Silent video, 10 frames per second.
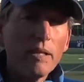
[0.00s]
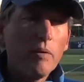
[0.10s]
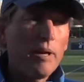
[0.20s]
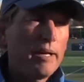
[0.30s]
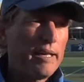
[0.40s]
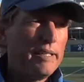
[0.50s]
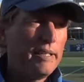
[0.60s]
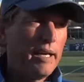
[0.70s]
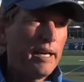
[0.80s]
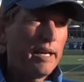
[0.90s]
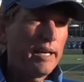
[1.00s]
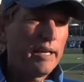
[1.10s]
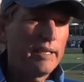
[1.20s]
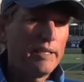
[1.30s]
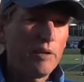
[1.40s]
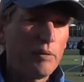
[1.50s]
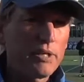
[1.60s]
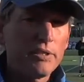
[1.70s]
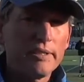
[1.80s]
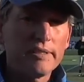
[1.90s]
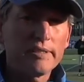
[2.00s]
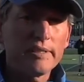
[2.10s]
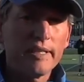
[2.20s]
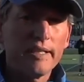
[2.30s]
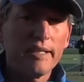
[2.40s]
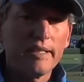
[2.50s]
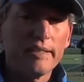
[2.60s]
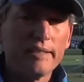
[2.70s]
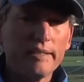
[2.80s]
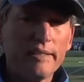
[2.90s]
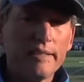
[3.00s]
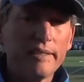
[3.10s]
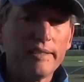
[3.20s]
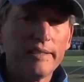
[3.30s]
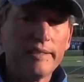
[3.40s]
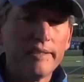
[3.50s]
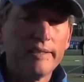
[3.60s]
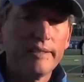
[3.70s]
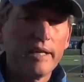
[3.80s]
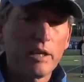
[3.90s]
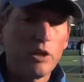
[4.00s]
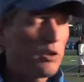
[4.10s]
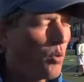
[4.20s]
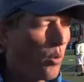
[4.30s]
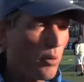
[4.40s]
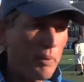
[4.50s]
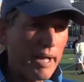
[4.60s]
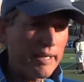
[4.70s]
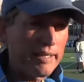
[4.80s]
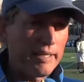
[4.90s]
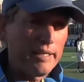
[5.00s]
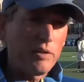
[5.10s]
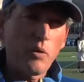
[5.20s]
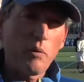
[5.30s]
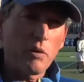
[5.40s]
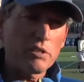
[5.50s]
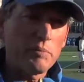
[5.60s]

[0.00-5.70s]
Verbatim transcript: Well, I, uh, you know, Richard is uh, a good quarterback, and he know he wants